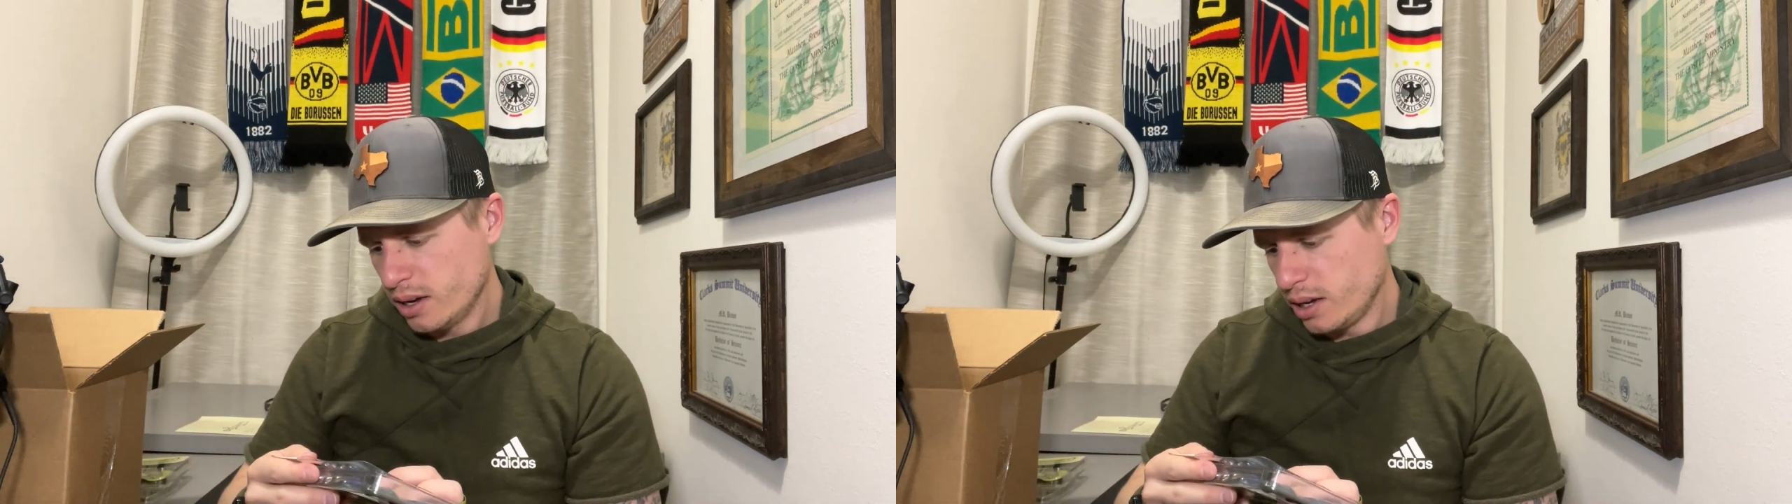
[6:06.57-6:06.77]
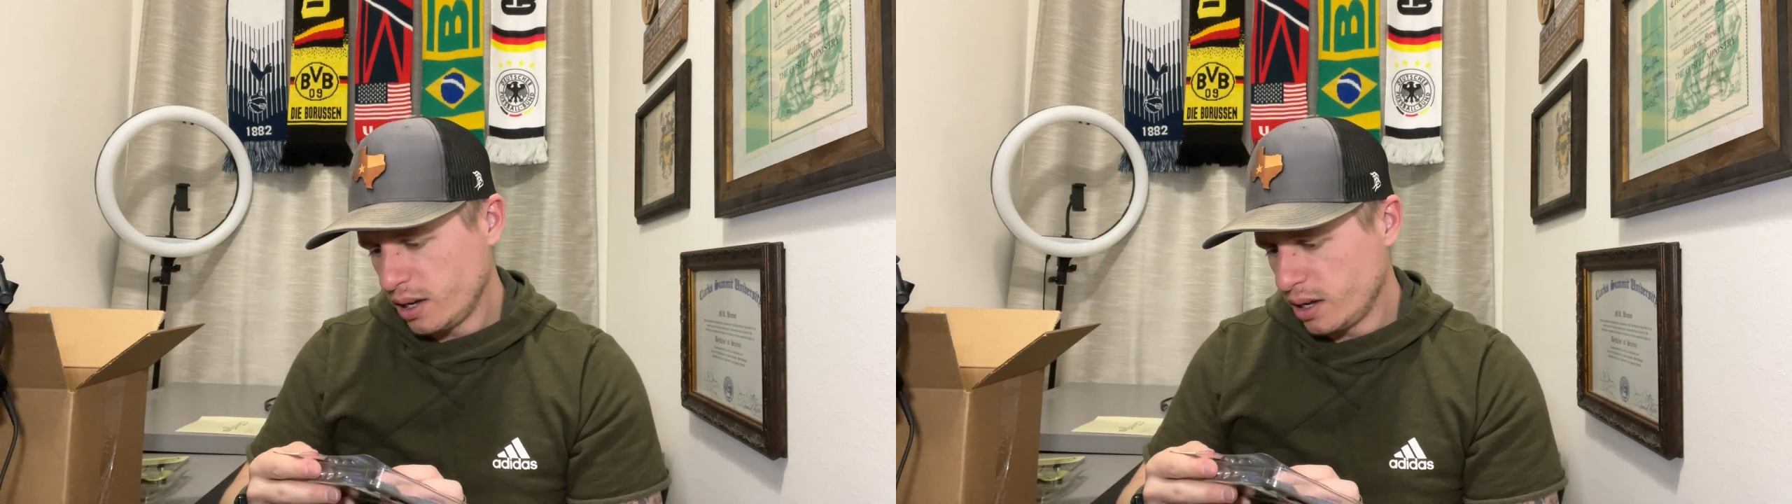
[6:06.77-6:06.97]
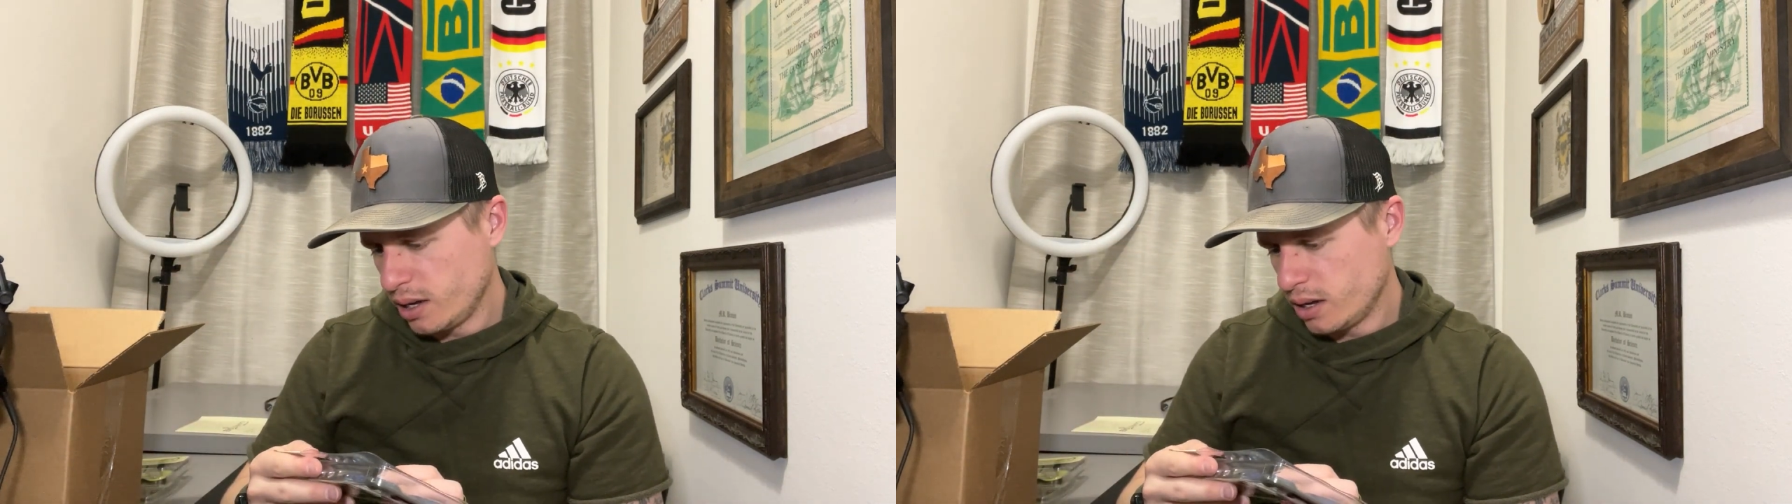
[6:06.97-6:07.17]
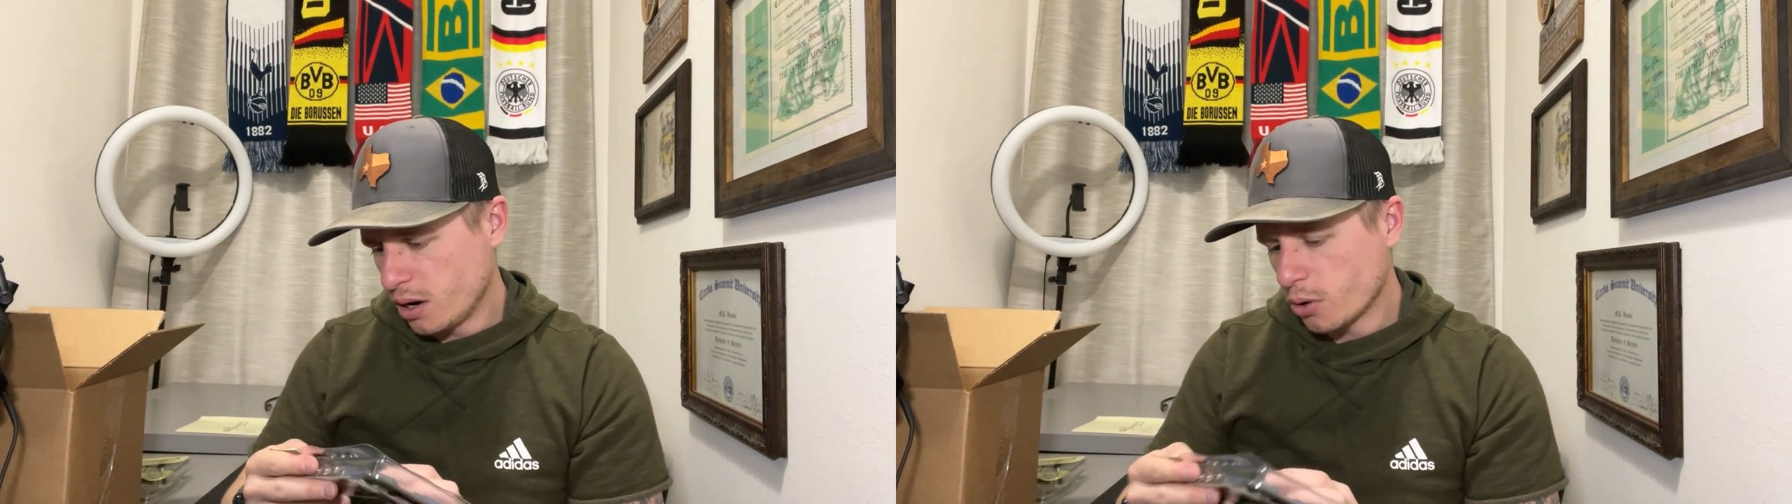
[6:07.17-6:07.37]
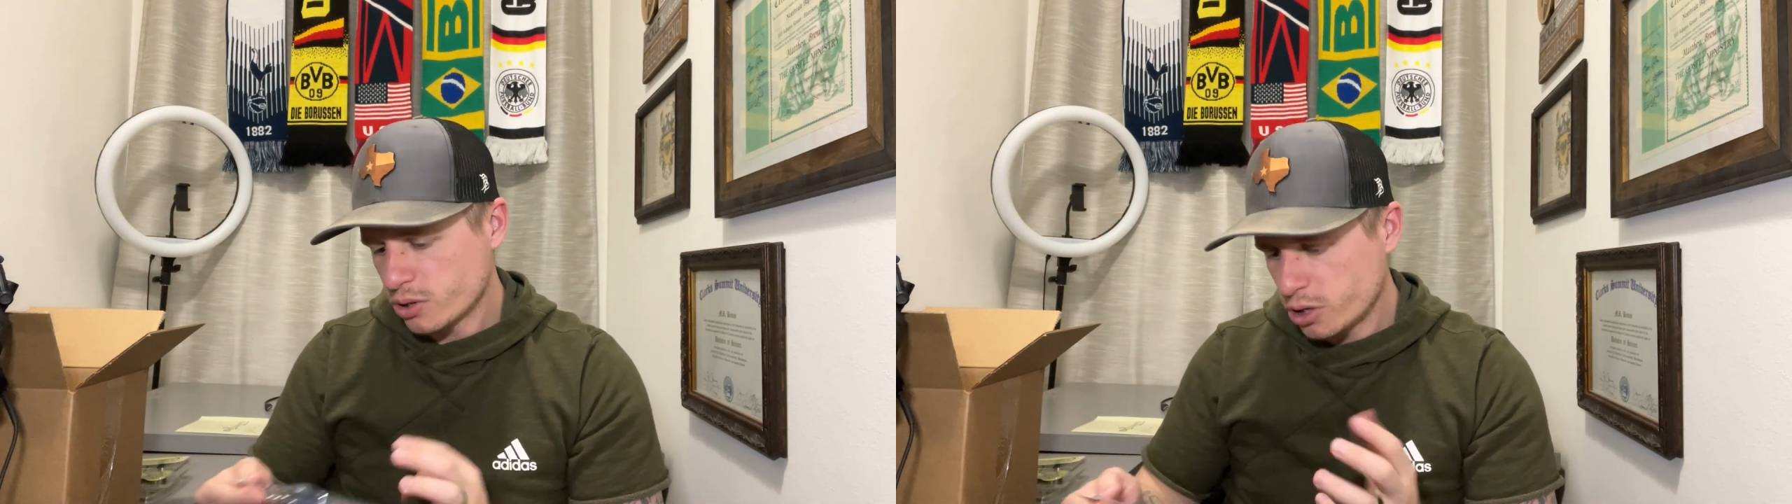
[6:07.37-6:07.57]
in
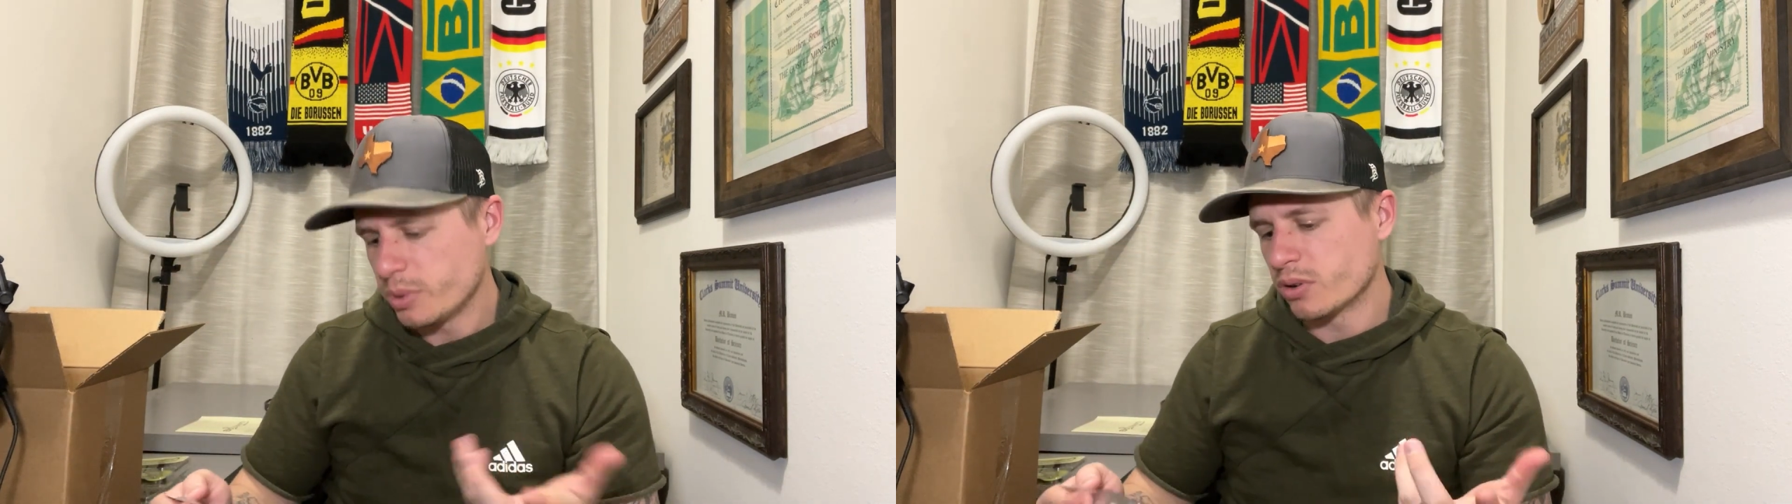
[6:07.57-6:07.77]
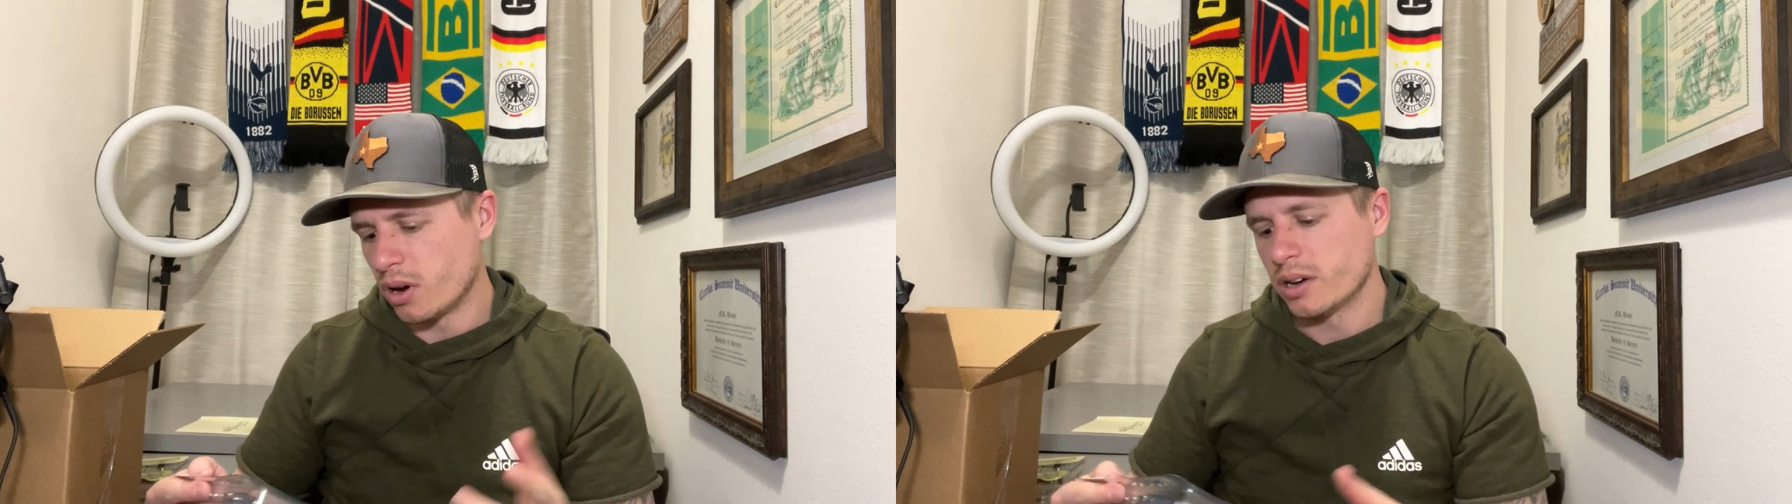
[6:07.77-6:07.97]
Okeechobee Crawl.